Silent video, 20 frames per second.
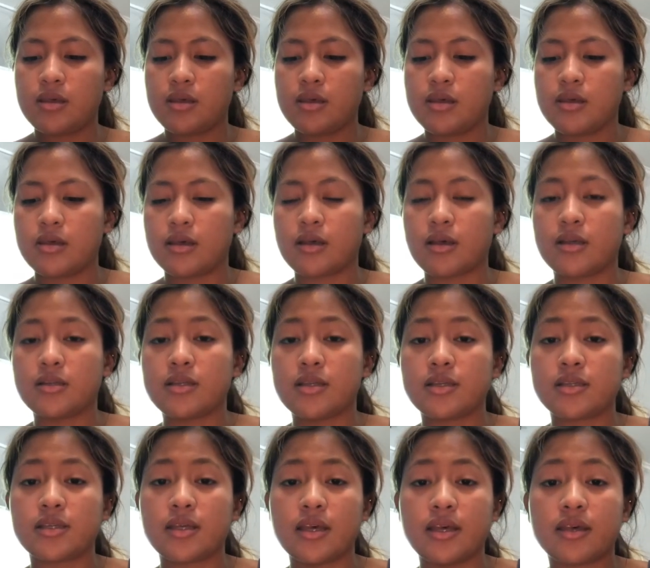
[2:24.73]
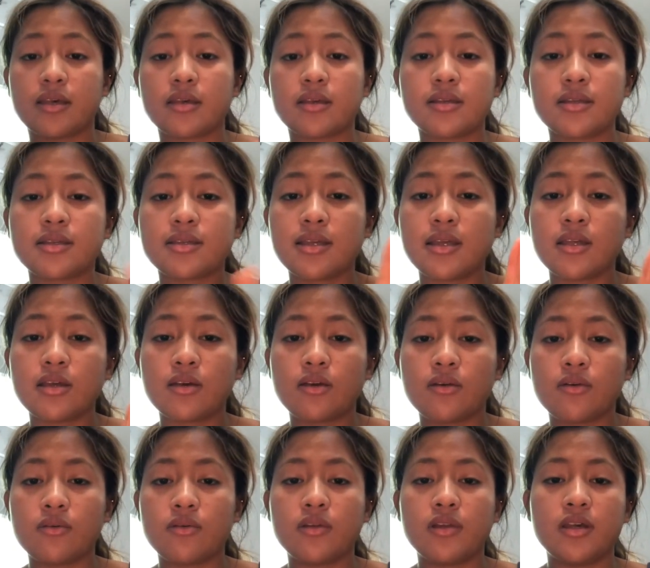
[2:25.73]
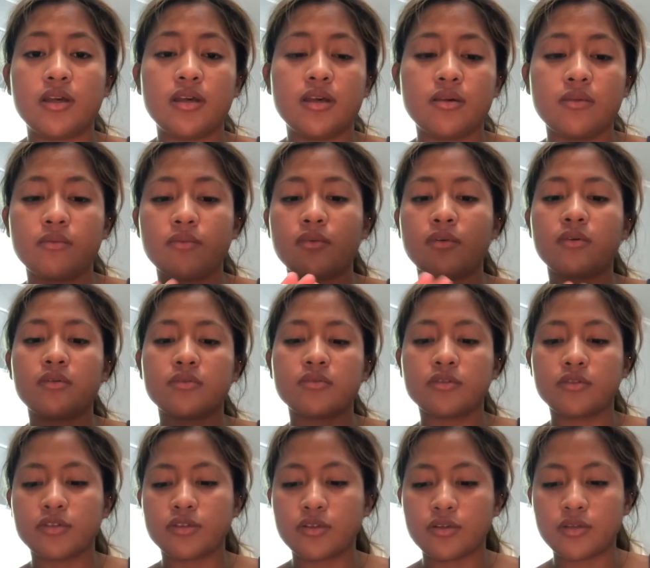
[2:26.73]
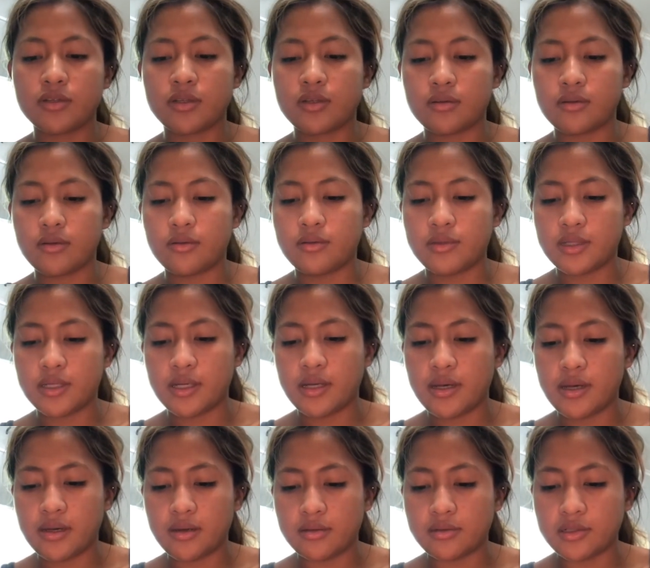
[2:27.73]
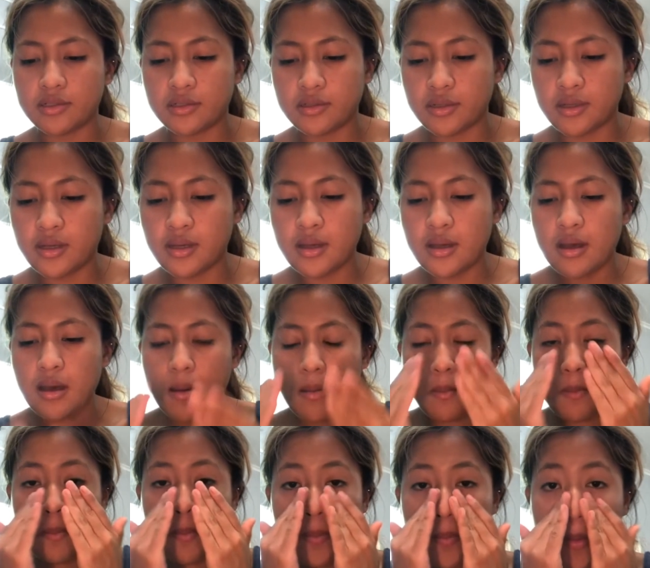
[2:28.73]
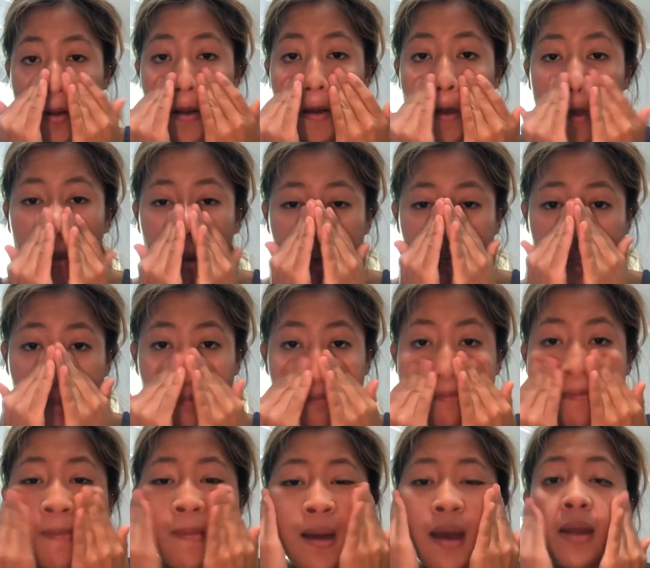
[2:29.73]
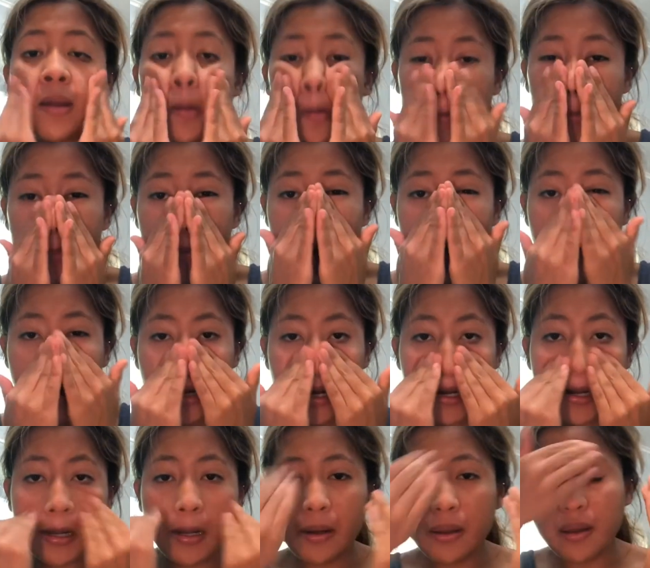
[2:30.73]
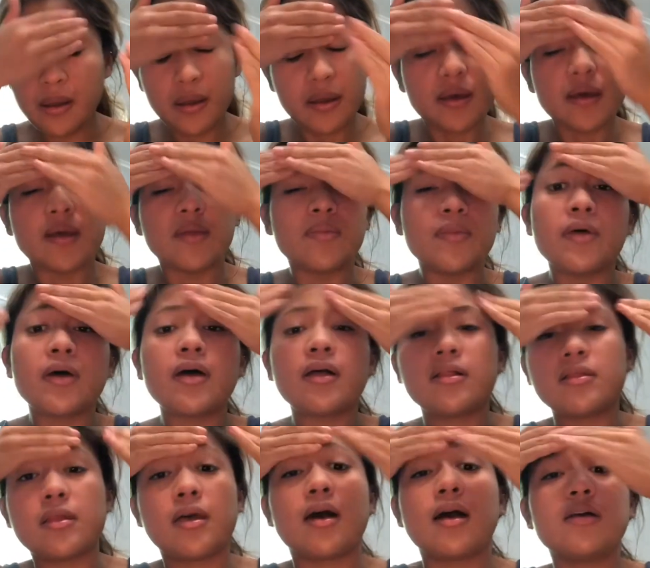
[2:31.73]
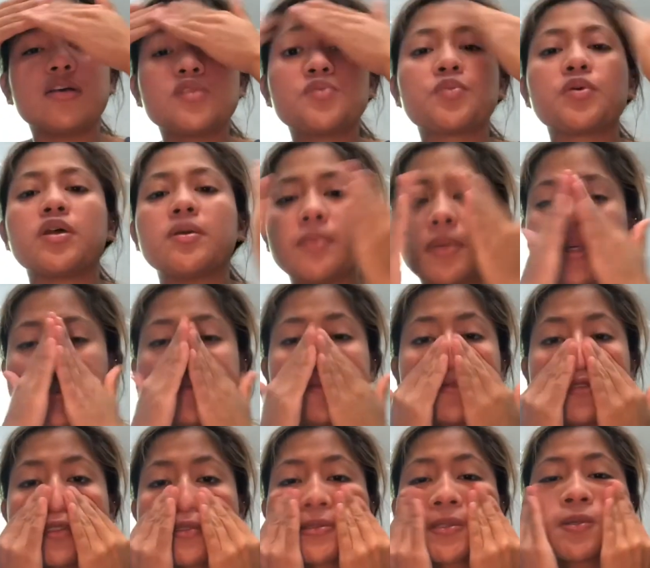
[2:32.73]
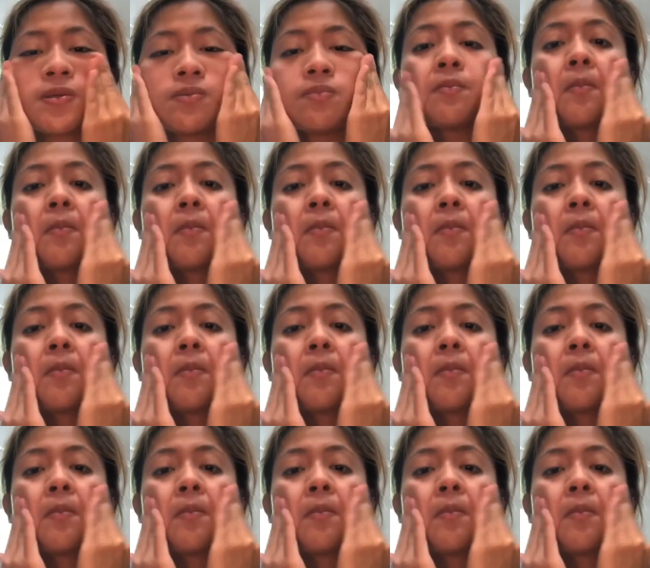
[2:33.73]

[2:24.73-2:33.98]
Because it's like silicone-y. Well, there's no silicones in it actually. But it's a mattifying, and then I just put my crease on.